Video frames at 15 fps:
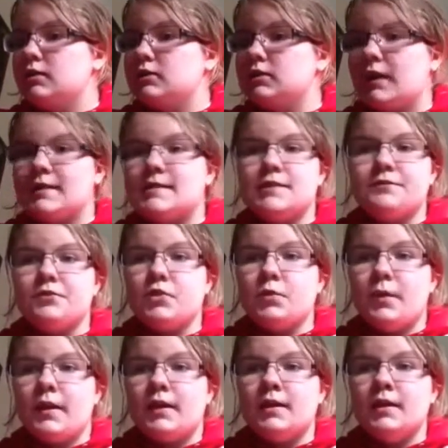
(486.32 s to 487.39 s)
So that's it for the
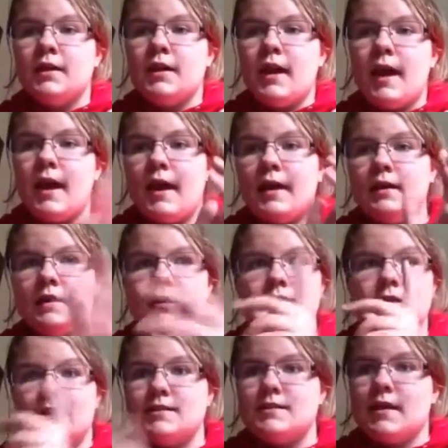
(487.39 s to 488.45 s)
wick. And
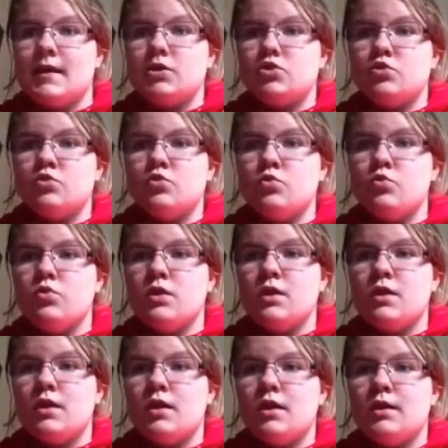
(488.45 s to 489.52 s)
let's get to
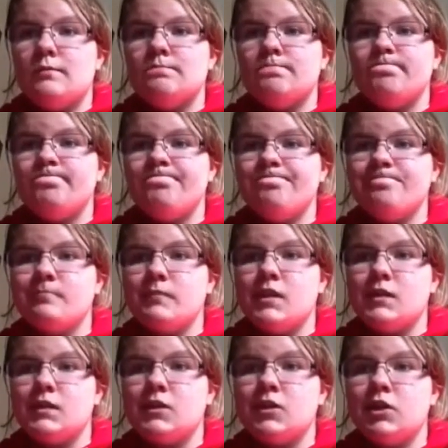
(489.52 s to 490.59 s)
the
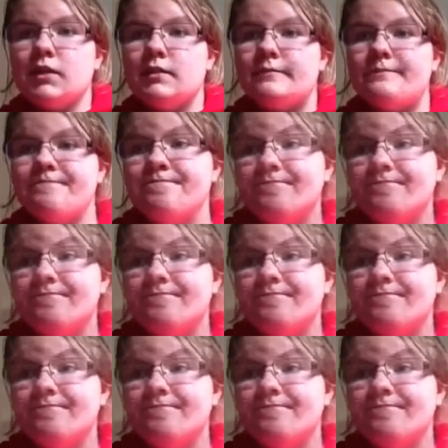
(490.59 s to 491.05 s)
cooking.